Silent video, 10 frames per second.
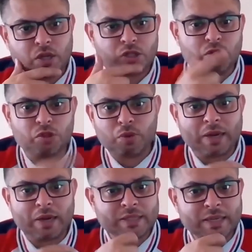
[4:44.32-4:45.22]
to
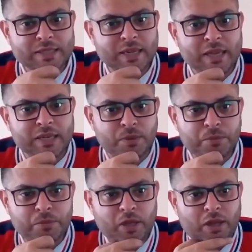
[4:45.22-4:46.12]
Alexander
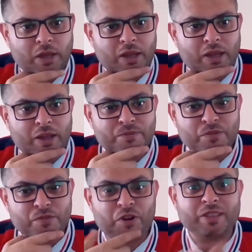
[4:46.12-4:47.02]
Stadium
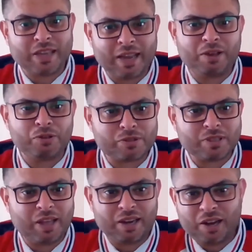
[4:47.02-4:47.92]
via the
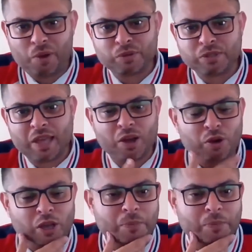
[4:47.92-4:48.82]
canals. And I was there
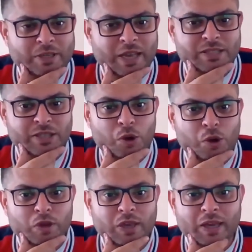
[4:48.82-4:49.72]
only a couple of days ago
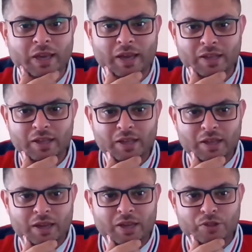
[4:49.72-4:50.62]
looking at
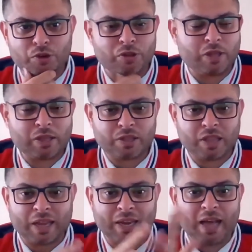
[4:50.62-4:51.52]
the route. The
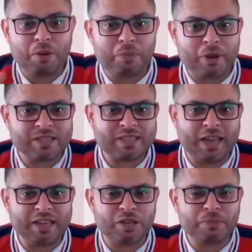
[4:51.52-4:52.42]
canal by the
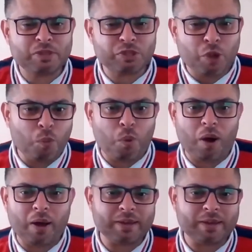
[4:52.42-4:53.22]
stadium is so wide